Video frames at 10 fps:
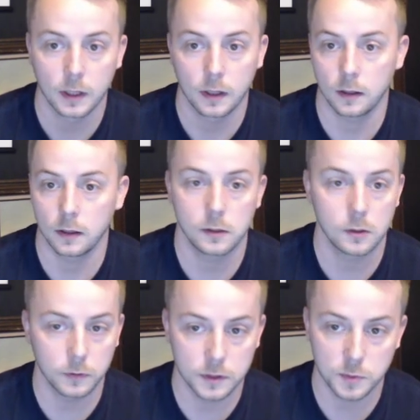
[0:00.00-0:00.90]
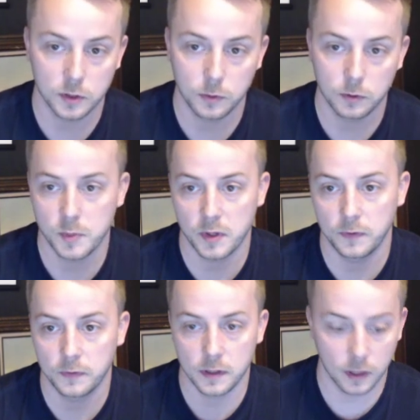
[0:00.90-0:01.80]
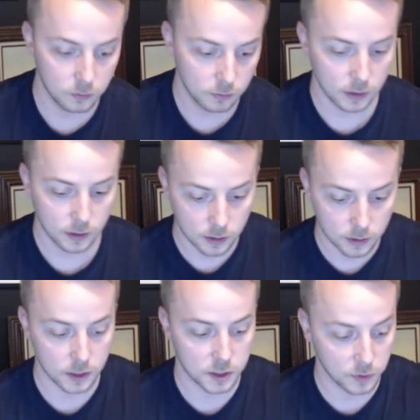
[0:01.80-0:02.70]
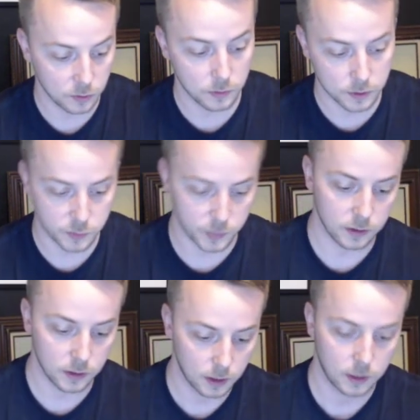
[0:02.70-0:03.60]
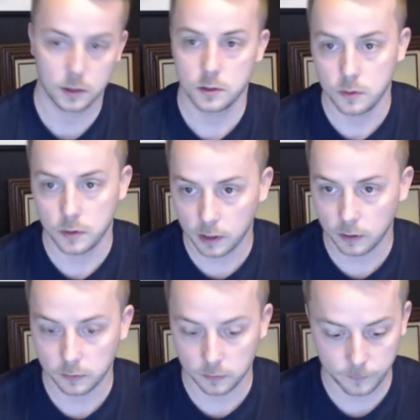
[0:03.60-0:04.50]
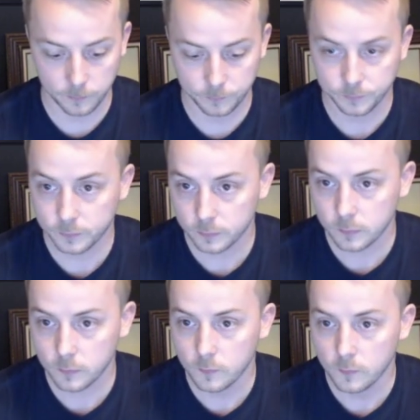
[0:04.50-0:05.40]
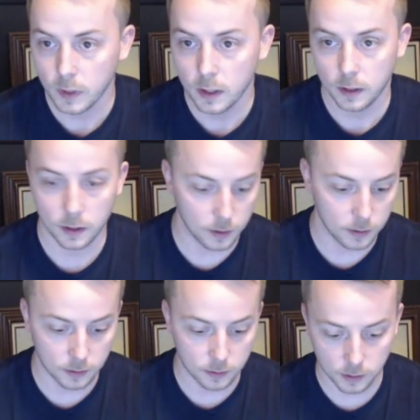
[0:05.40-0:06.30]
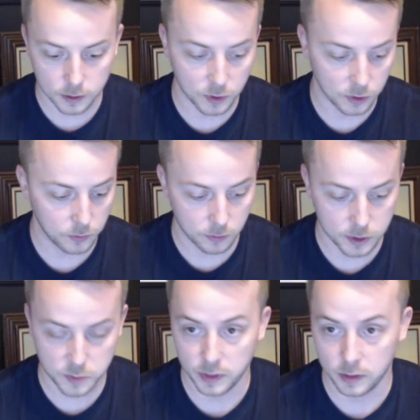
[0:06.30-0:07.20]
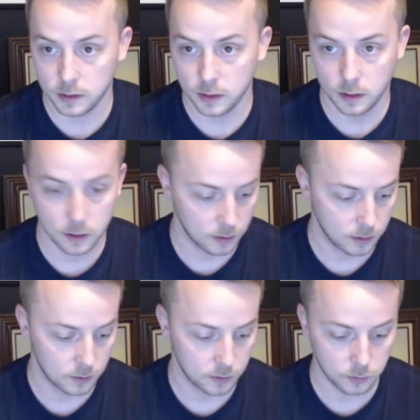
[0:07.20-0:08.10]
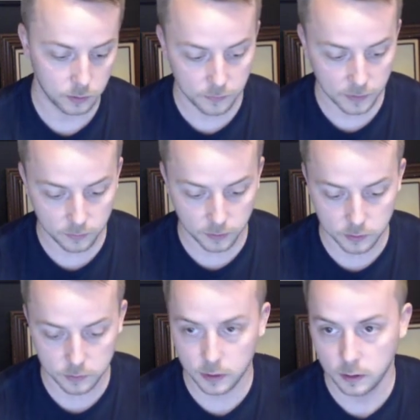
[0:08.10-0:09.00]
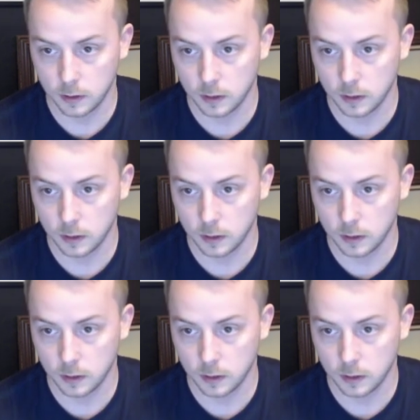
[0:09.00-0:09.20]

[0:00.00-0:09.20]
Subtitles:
this month we want to spend 1,500, next month we want to spend 2,000, and then the next month we want to spend 2,500,